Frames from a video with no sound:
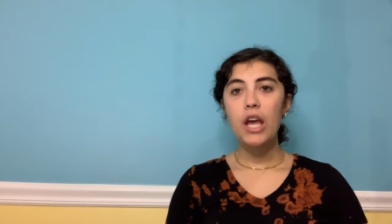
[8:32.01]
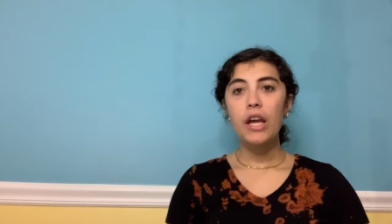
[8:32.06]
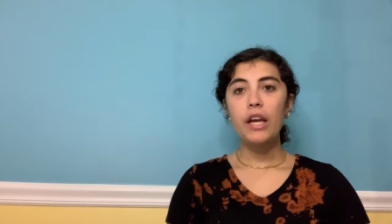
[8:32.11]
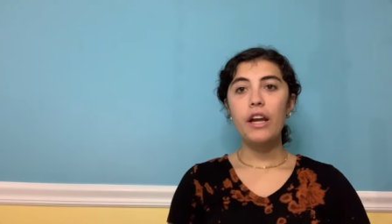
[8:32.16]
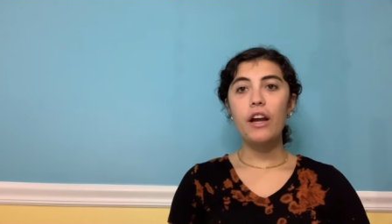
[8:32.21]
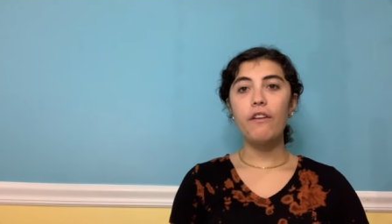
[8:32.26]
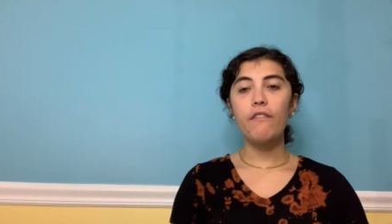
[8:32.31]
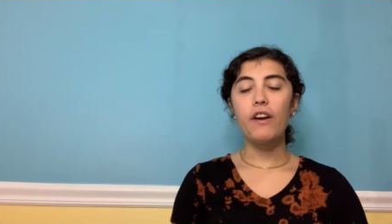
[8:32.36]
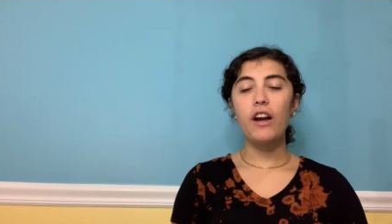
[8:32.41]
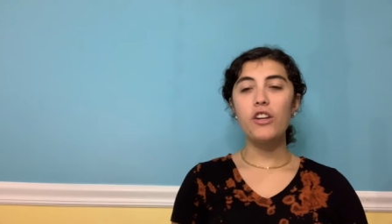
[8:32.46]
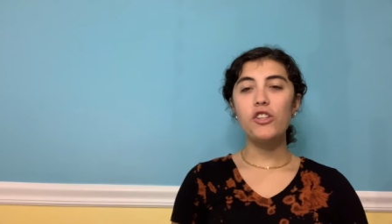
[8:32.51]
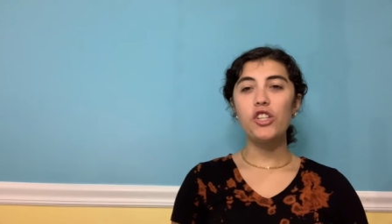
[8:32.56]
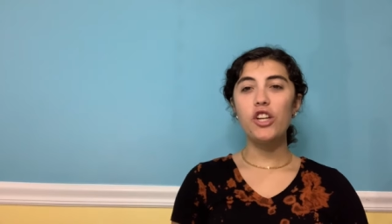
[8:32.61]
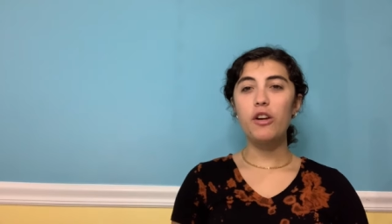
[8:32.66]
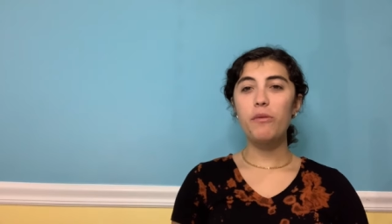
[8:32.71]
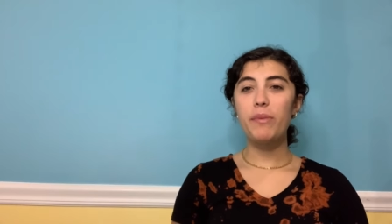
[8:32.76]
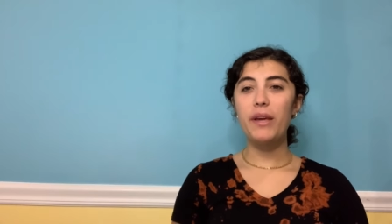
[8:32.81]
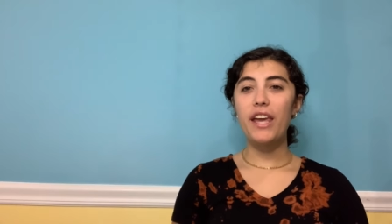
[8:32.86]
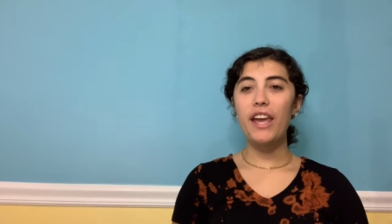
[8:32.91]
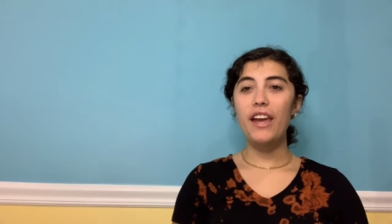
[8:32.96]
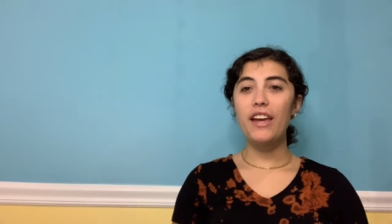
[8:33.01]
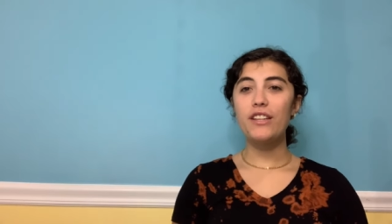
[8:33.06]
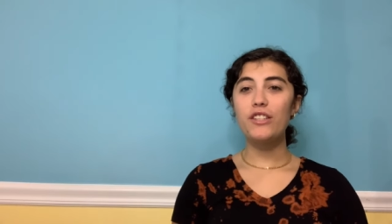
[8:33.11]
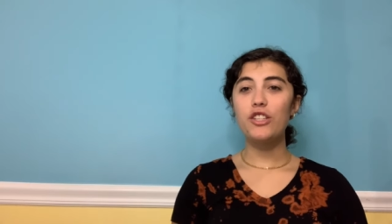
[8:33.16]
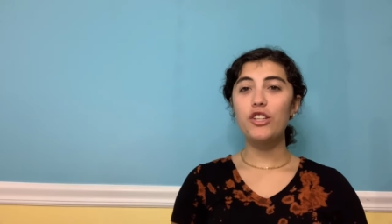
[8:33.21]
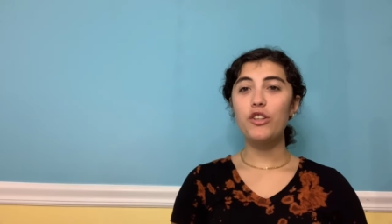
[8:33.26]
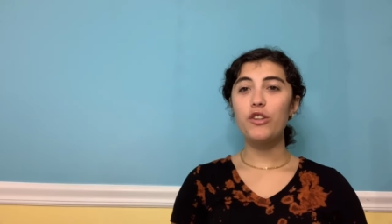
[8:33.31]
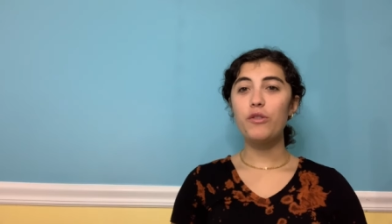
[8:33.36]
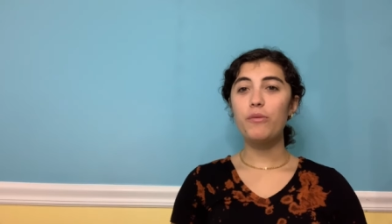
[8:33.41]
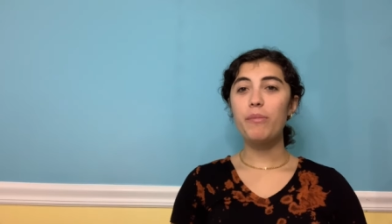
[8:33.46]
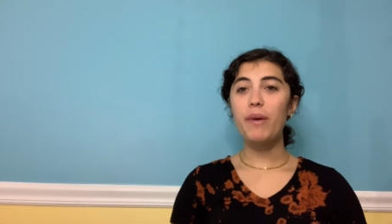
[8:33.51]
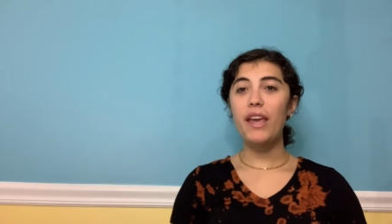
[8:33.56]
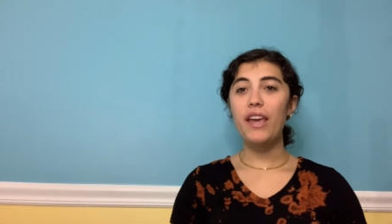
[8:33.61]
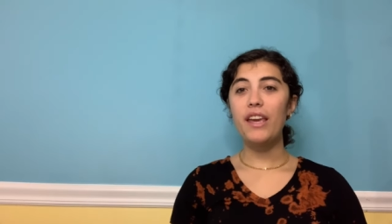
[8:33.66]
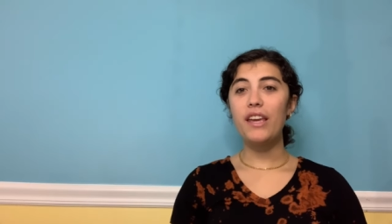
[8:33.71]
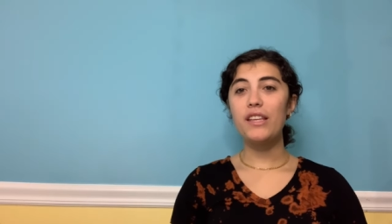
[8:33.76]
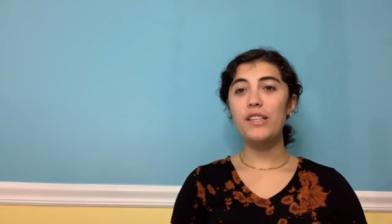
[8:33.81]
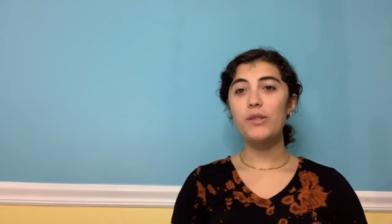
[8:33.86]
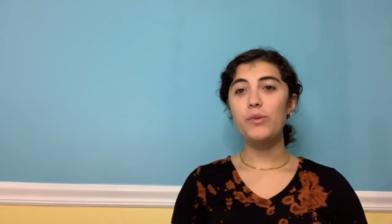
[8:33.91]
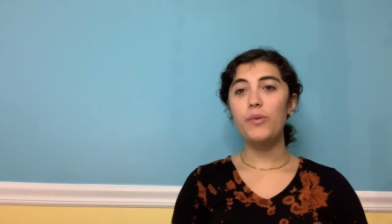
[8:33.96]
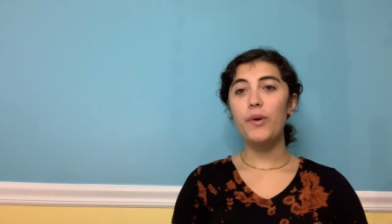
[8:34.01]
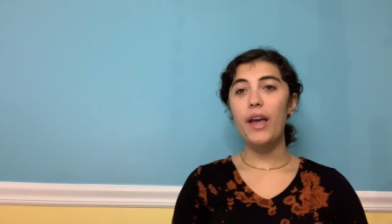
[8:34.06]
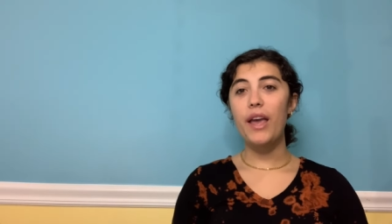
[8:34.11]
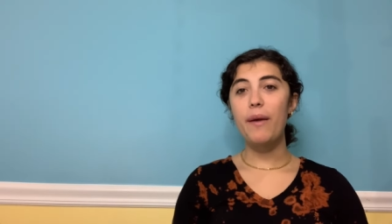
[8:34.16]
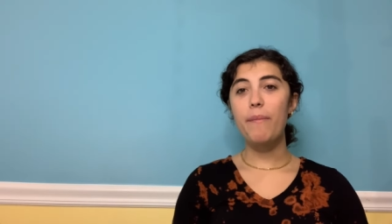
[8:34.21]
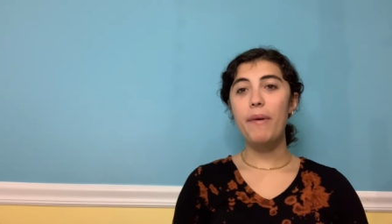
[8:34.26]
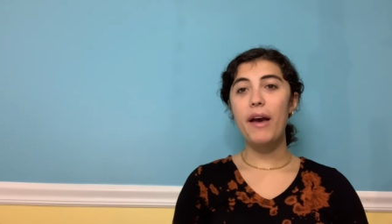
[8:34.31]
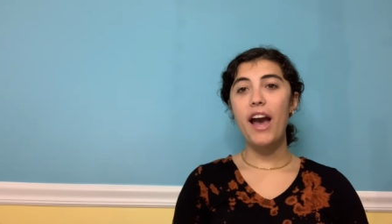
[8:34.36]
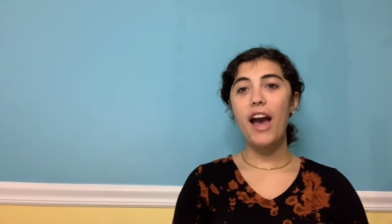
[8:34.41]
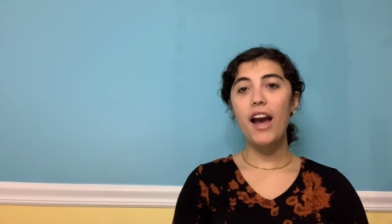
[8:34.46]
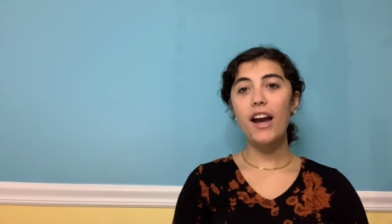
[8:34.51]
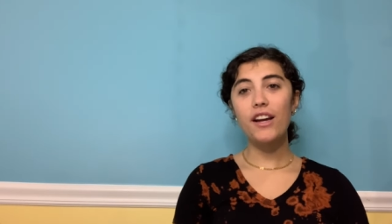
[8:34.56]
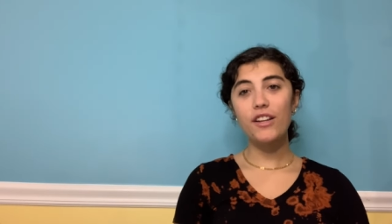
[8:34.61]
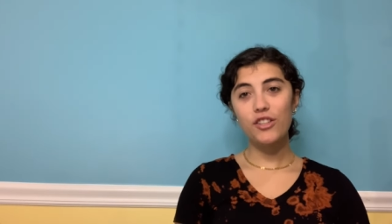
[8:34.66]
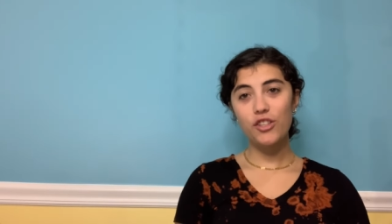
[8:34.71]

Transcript: Caravaggio began to make his way back